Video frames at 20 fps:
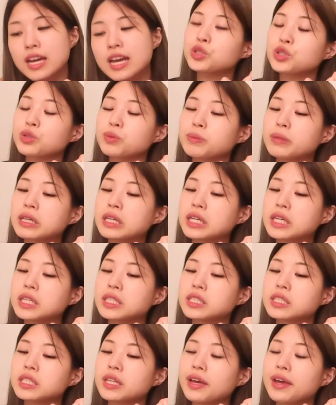to
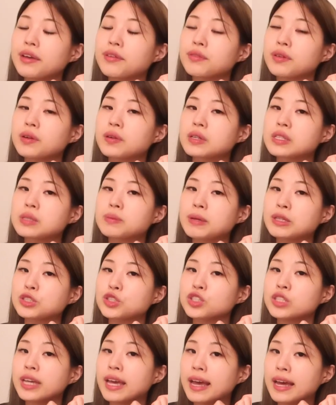meet a very
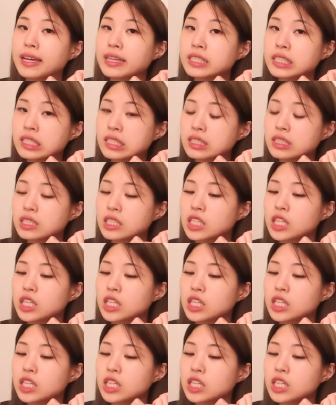special guest